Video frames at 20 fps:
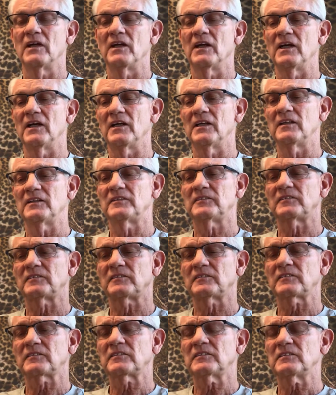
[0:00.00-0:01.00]
And
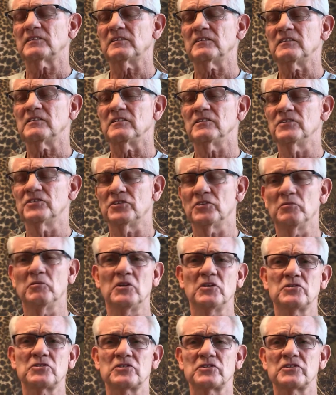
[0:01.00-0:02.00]
so
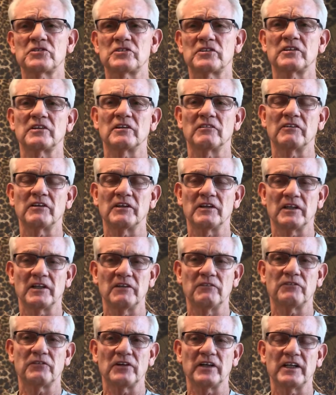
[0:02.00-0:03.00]
Moses, you know,
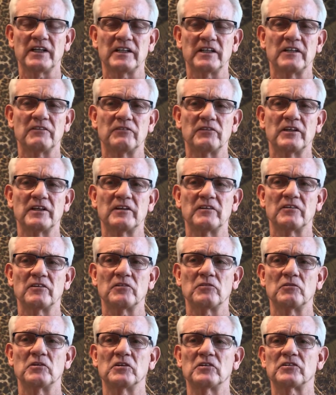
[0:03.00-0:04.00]
he fled into
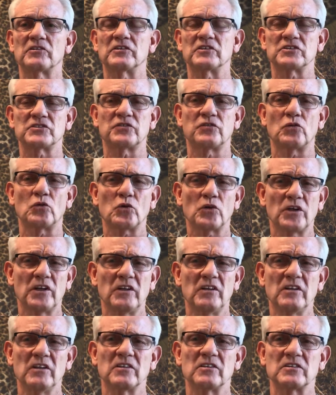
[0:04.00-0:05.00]
the wilderness 40
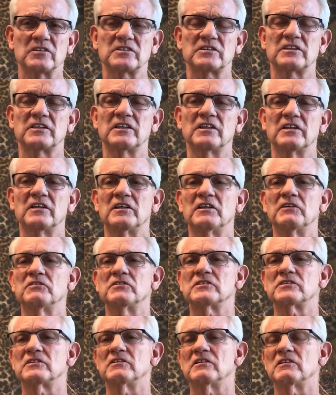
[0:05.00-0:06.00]
years. You know, he
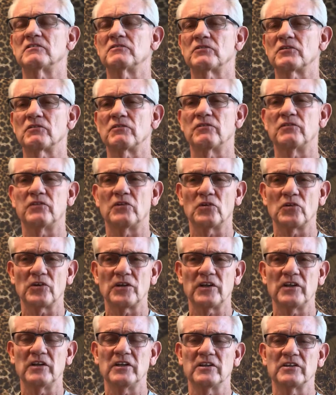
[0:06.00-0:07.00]
was gone for 40
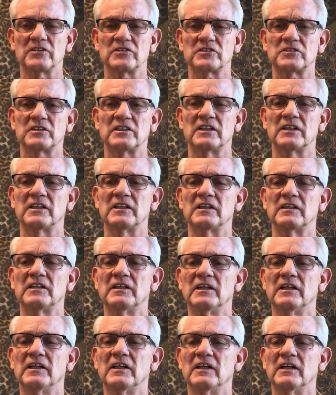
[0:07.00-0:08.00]
years
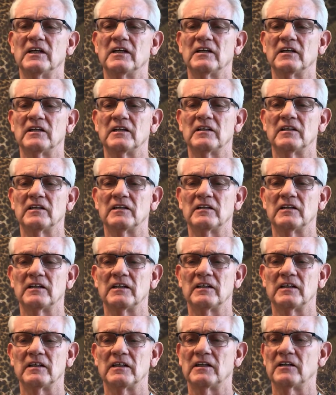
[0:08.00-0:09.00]

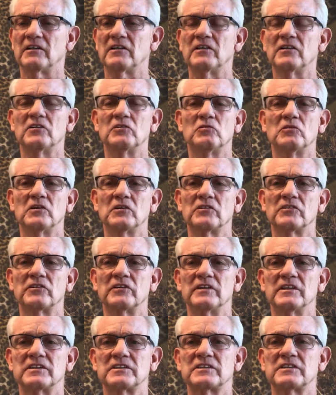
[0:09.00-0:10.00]
out in the
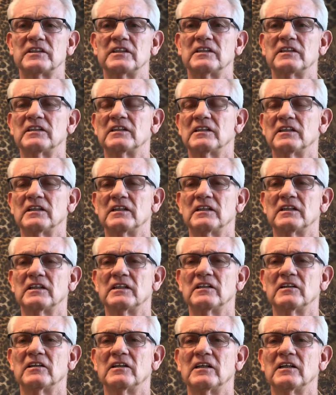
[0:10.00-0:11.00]
wilderness, and
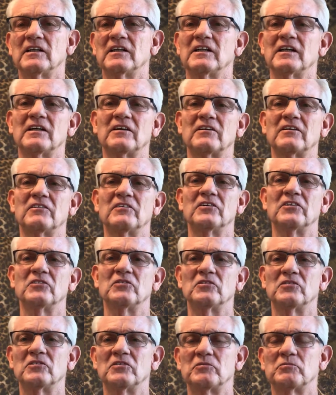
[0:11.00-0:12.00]
you know, I don't
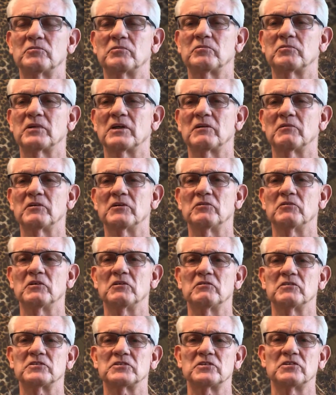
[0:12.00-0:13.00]
know probably what
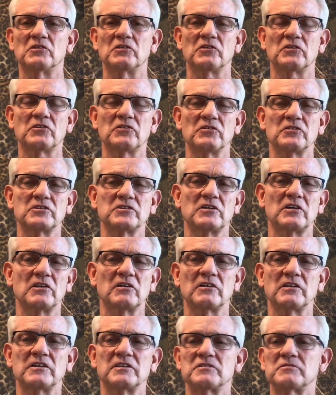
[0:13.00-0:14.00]
was going through his heart
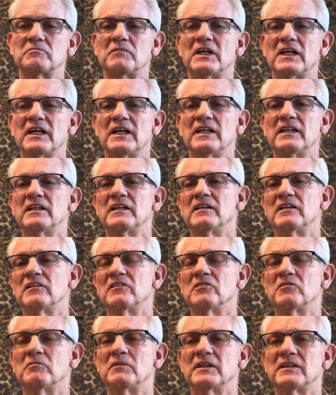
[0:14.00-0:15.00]
and his mind, you
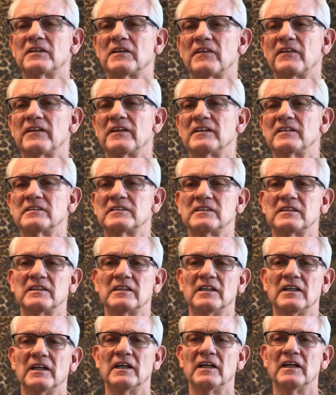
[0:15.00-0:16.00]
know, about the things that
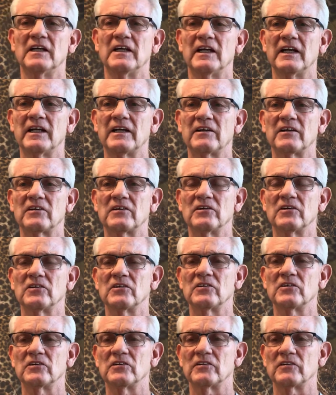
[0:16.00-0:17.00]
had
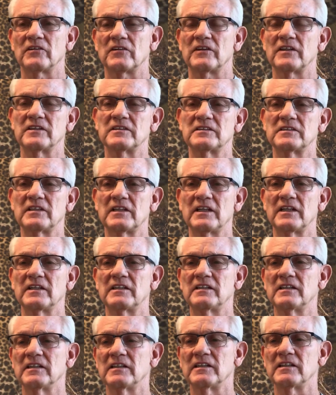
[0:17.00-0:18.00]
occurred and the things
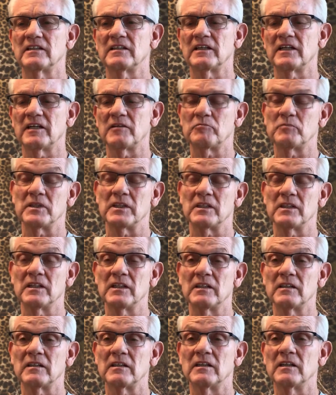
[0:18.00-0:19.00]
that had been
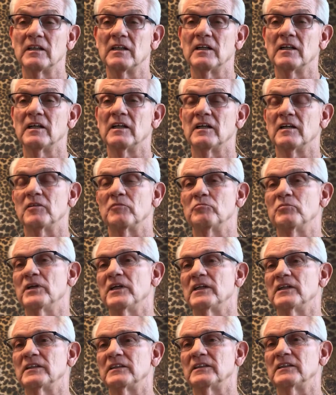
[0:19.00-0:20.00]
done.
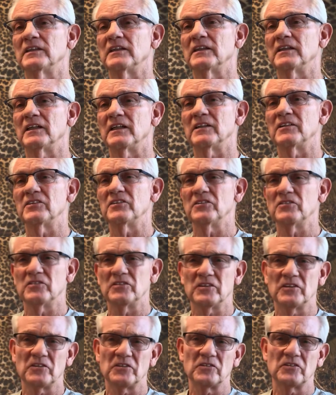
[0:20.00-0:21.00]
But I do
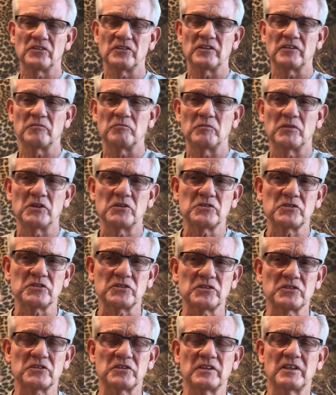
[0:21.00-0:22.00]
know that
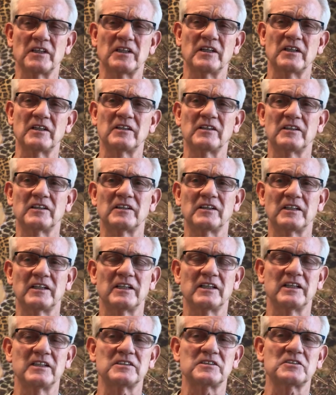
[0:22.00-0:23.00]
Moses,
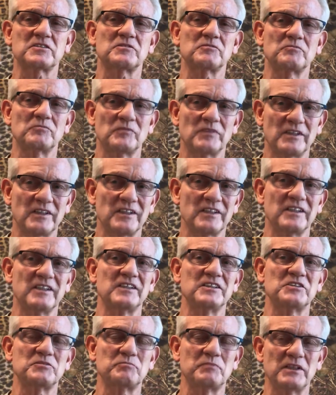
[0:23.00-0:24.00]
he
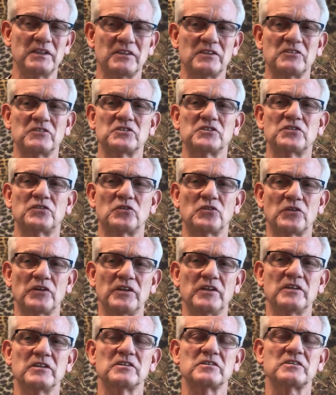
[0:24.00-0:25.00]
spent those 40
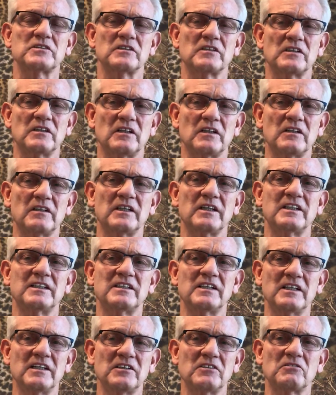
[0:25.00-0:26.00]
years, and God had
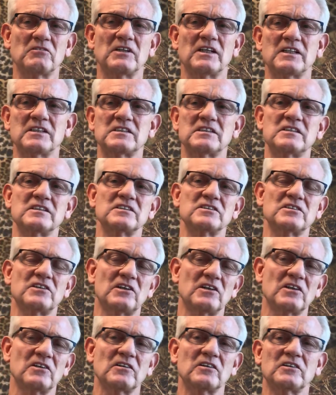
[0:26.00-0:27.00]
tenderized his
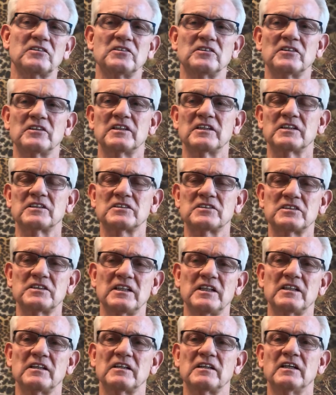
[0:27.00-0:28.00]
heart to the
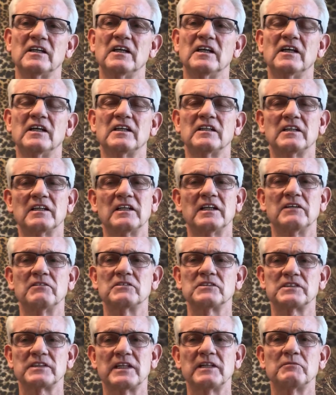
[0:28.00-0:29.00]
extent that he
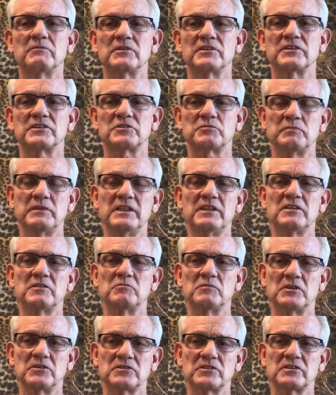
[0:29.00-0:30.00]
was able to speak to
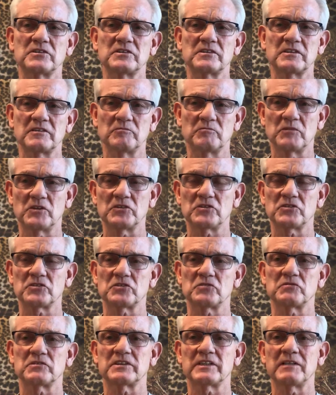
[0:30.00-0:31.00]
Moses, and Moses
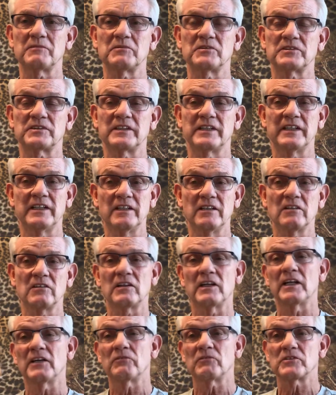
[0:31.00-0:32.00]
was able to hear
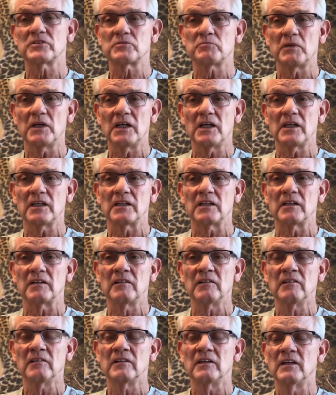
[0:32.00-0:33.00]
and respond.
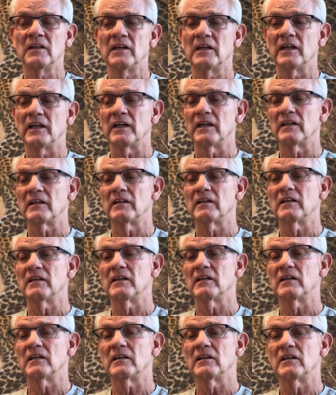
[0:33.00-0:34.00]
And,
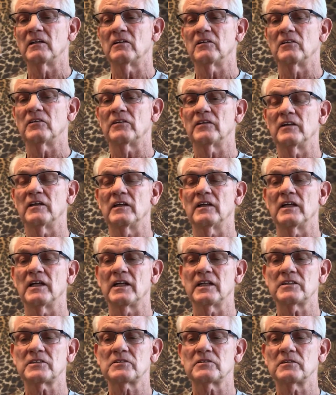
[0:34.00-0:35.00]
you know,
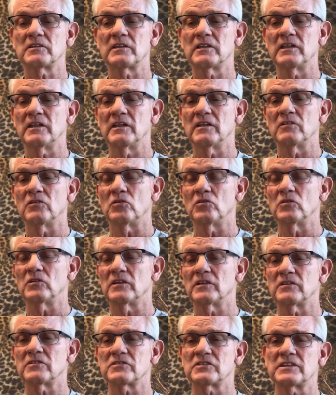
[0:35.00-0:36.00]
the whole
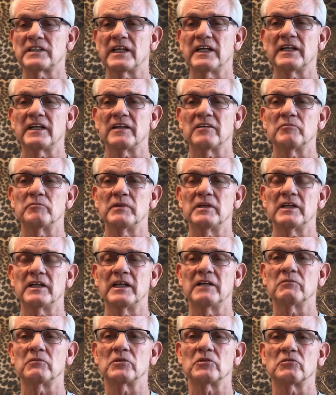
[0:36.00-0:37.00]
understanding of
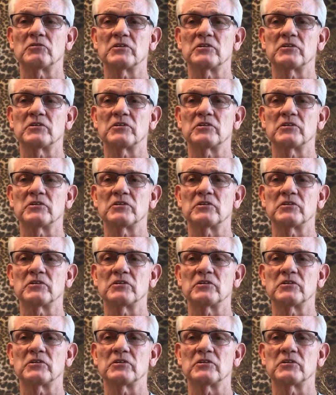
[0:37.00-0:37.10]
being able to